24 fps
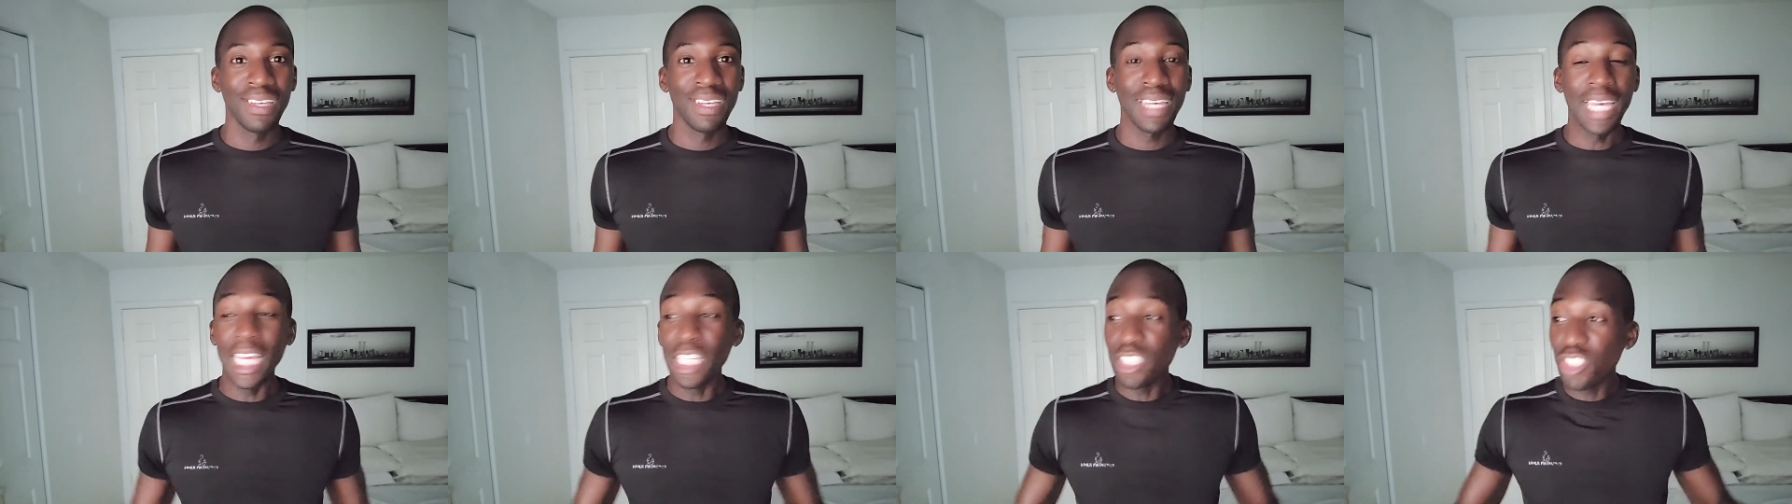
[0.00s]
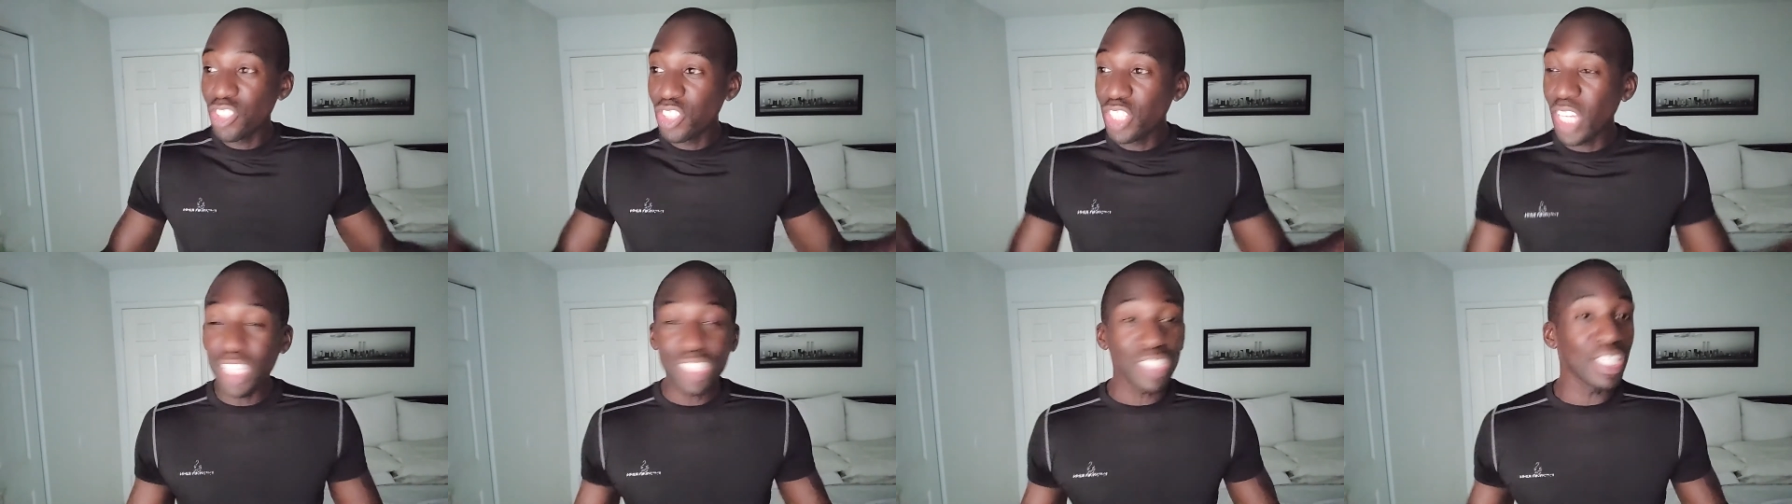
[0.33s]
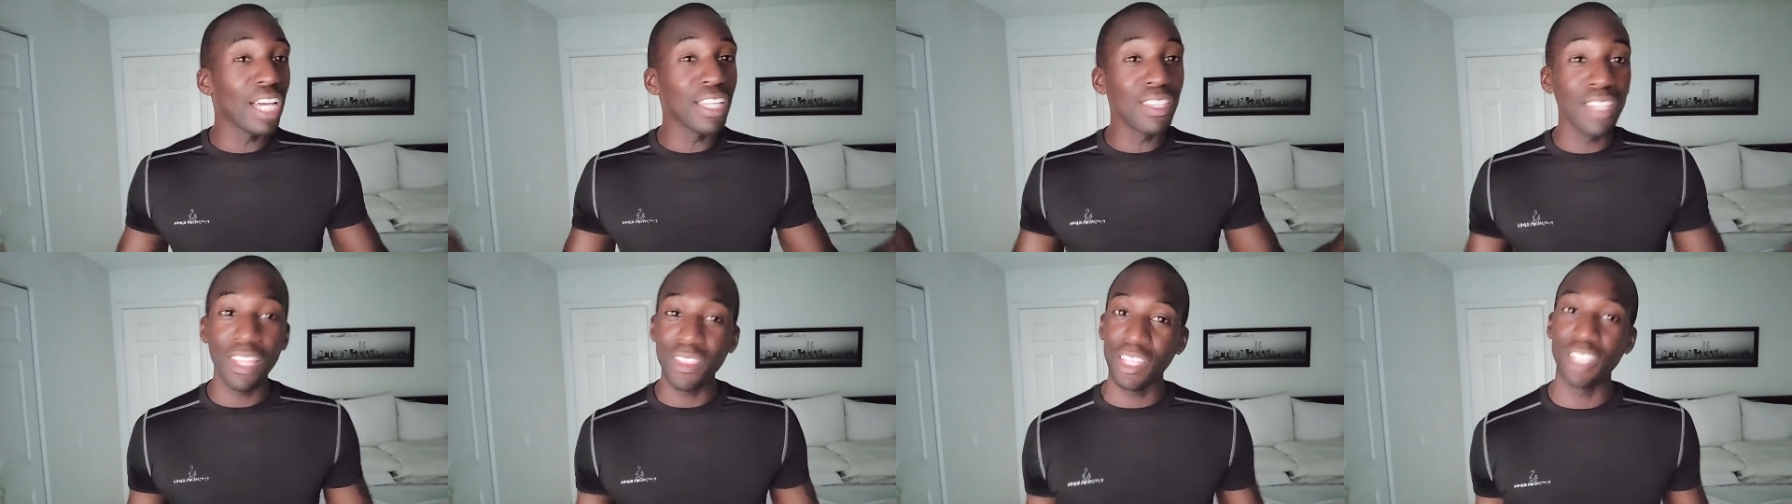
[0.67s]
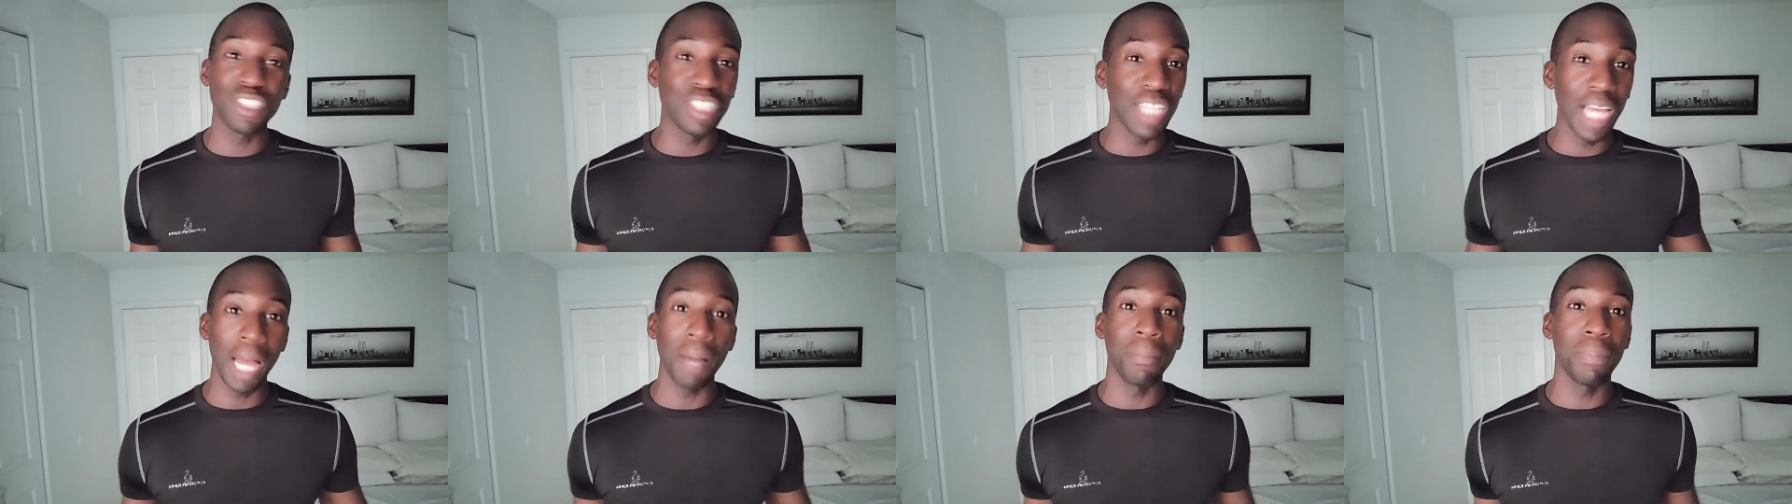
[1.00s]
It's just another
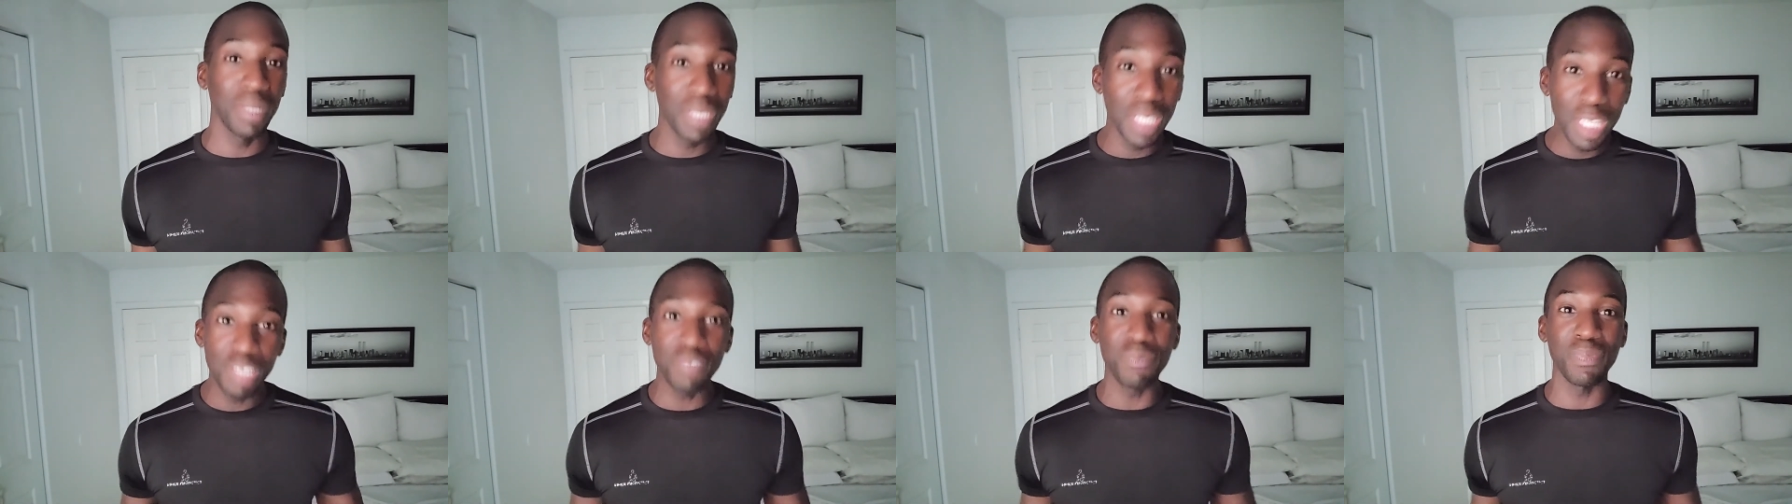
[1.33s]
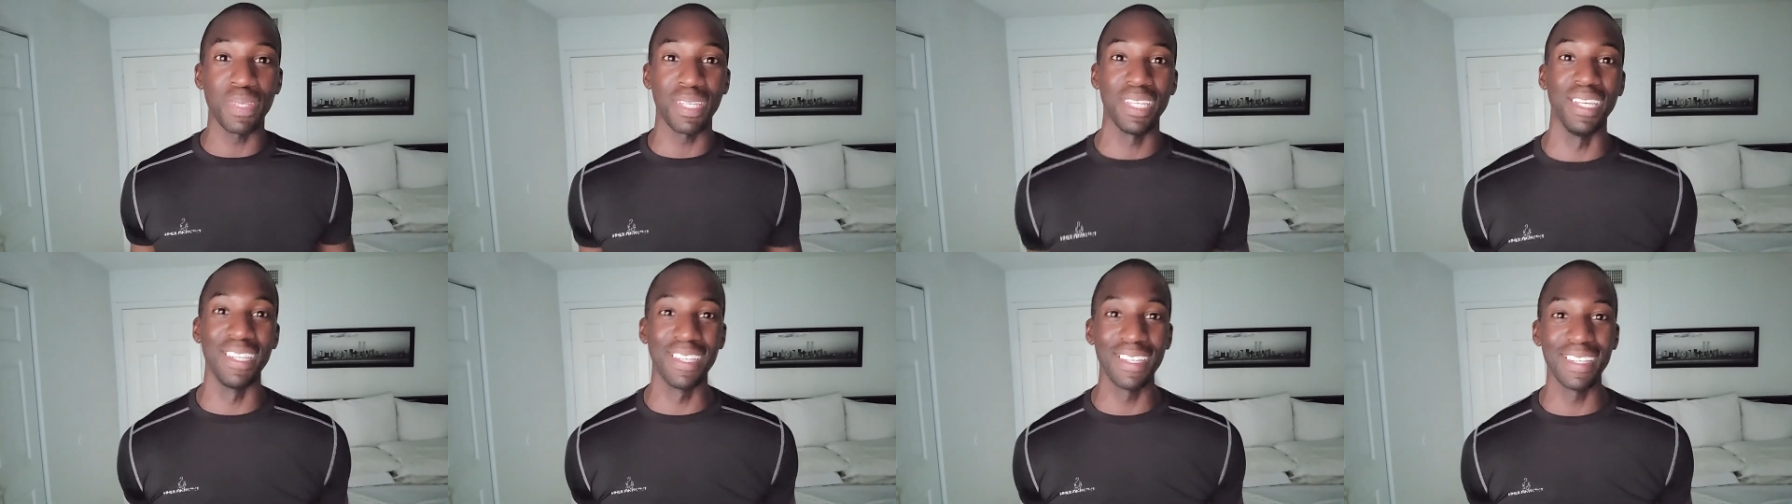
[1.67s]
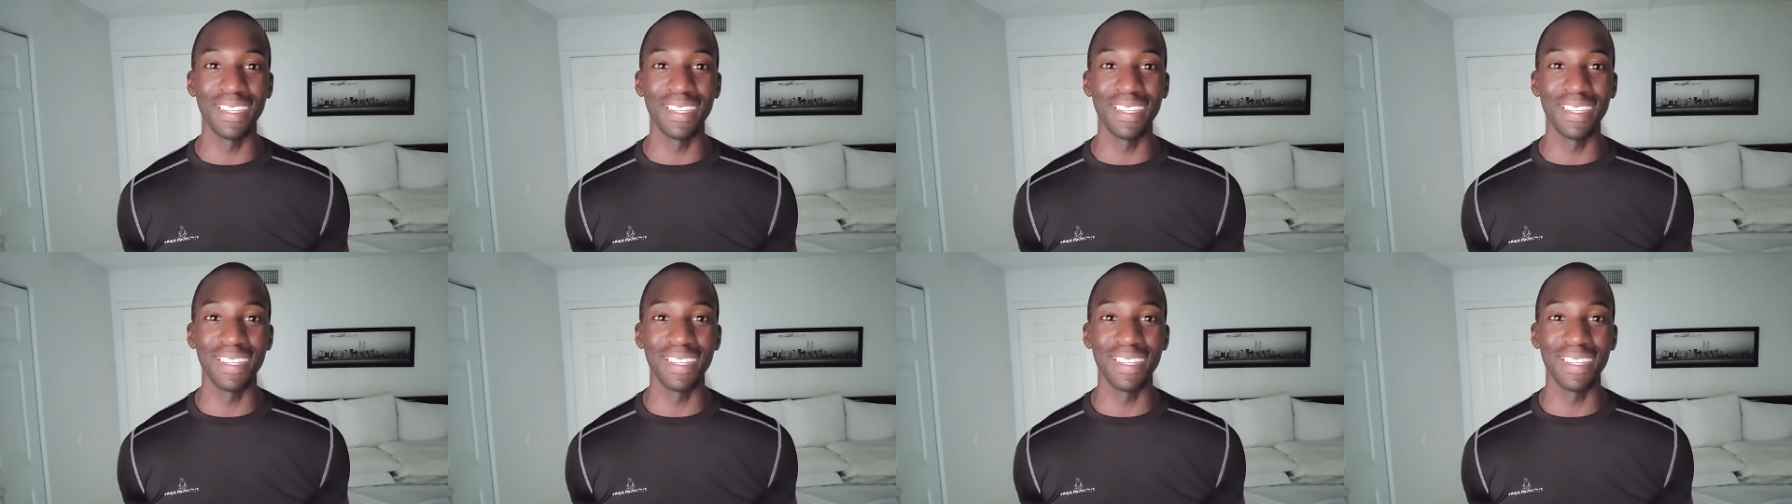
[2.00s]
job, believe me.